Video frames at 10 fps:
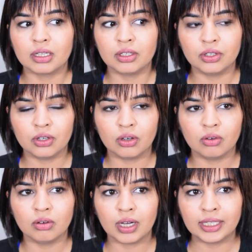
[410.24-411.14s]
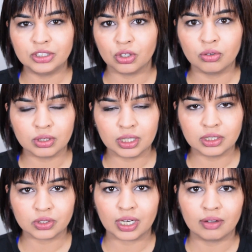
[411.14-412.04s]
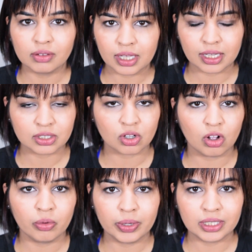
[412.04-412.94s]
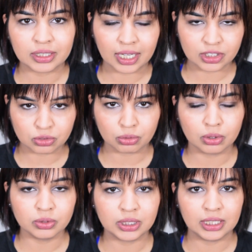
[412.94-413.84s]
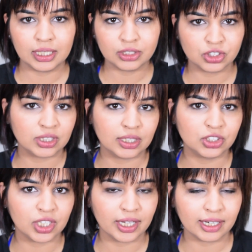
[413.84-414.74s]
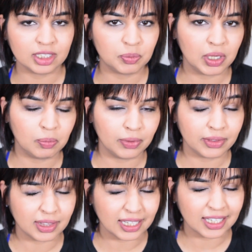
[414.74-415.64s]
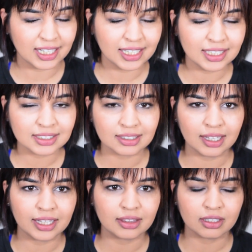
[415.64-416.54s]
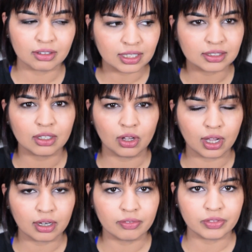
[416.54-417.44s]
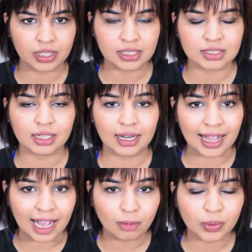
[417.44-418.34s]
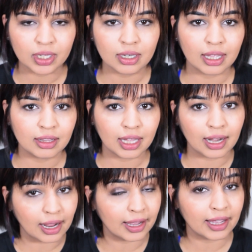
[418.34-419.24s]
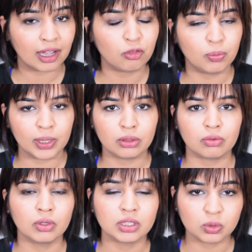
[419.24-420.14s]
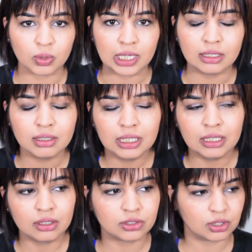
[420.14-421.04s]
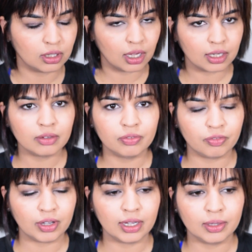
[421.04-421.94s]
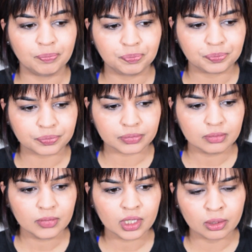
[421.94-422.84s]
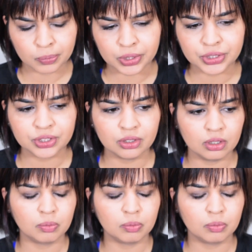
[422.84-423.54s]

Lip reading: you know, I don't think traveling is always as rosy and sunshine as people think it is. Like, there is a lot of things that happen and that I have been through as well. There's a lot of personal,